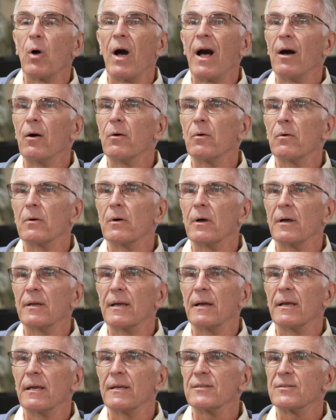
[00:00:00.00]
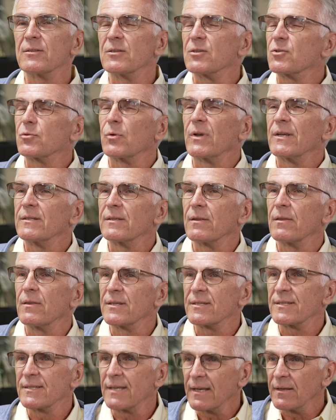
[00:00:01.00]
how is the strength of the
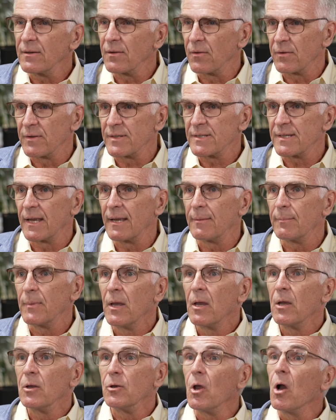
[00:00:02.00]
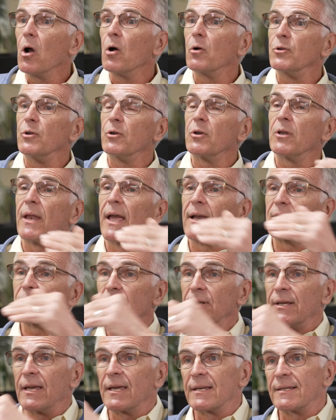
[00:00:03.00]
signal the same? No, you can
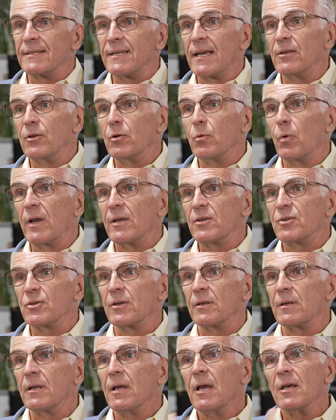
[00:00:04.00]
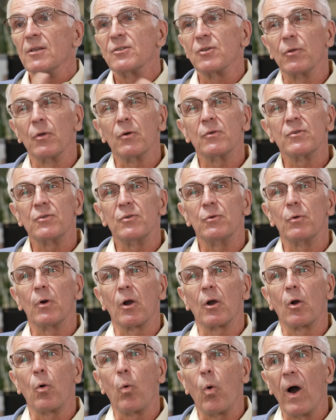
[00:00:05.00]
actually get attenuation. So those two are
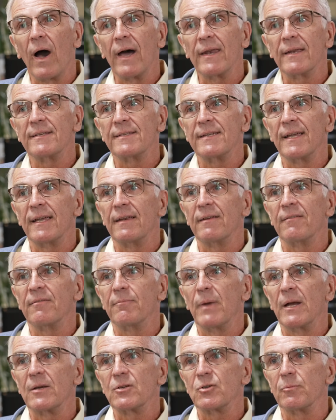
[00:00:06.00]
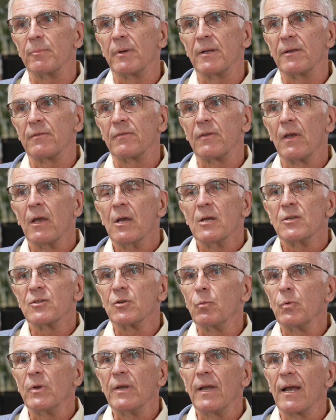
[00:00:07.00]
quantitative measurements. So
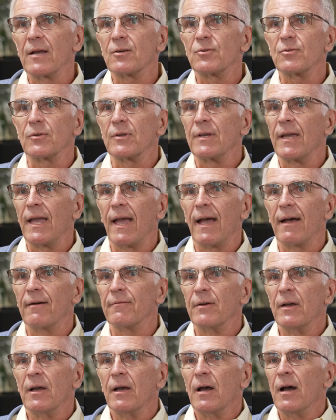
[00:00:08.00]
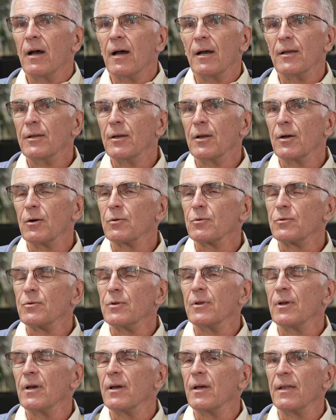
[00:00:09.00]
we actually have,
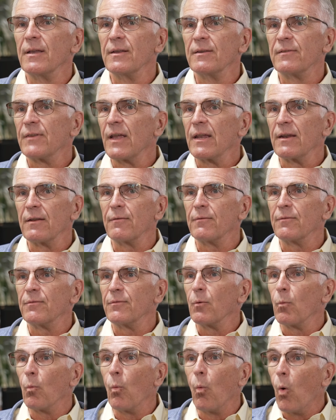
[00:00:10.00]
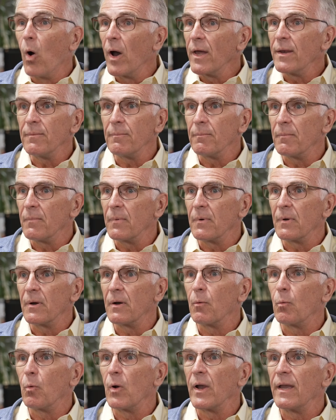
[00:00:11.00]
instead of one
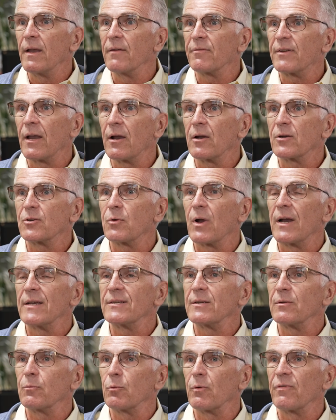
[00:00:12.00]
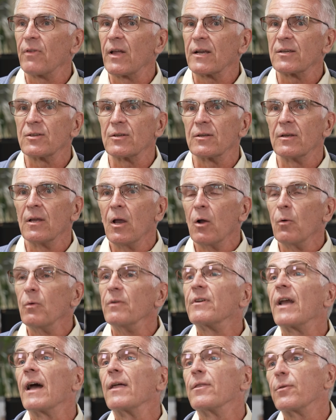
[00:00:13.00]
way of characterizing reflection,
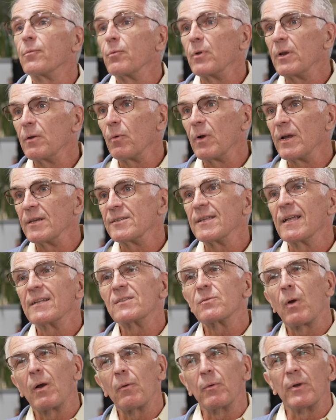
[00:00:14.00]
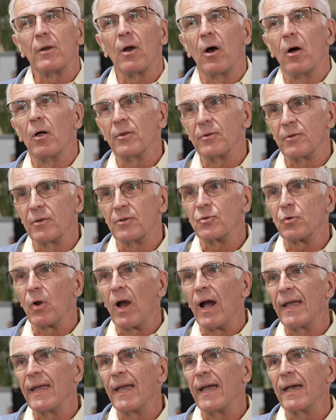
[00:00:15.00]
we've got three ways. And that's why we call it the
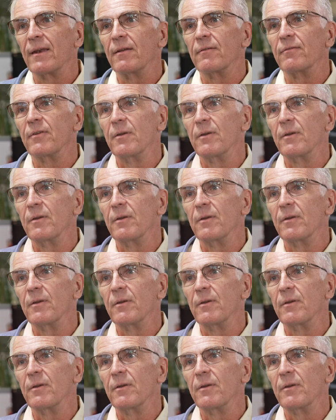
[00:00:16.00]
triad of